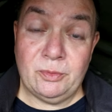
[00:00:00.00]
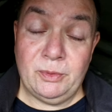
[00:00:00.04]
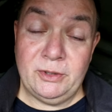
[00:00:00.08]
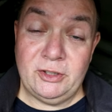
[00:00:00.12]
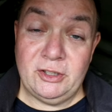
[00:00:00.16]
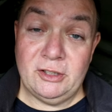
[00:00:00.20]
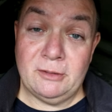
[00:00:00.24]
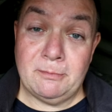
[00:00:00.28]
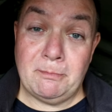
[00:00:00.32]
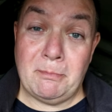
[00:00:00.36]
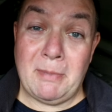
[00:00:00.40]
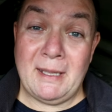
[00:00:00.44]

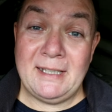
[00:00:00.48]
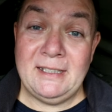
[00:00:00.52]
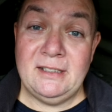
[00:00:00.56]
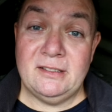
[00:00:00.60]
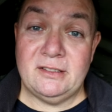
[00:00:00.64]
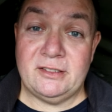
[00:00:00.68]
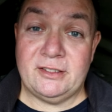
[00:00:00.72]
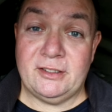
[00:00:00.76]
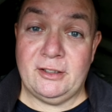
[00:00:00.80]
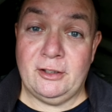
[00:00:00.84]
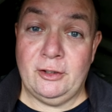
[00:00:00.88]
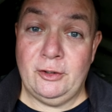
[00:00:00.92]
which is Bait
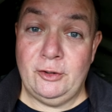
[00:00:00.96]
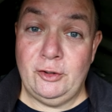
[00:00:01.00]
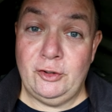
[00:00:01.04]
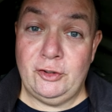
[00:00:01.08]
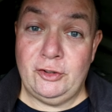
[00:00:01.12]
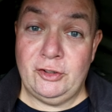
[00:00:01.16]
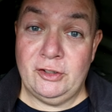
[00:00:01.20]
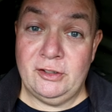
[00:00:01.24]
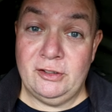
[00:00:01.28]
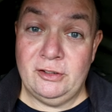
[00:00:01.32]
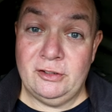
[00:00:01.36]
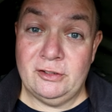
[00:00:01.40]

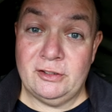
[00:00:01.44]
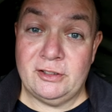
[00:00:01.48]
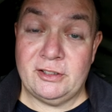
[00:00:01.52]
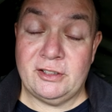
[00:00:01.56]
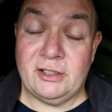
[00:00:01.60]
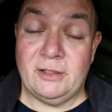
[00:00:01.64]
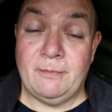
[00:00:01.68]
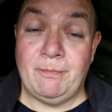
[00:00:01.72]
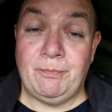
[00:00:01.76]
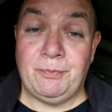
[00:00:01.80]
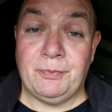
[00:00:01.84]
Solutions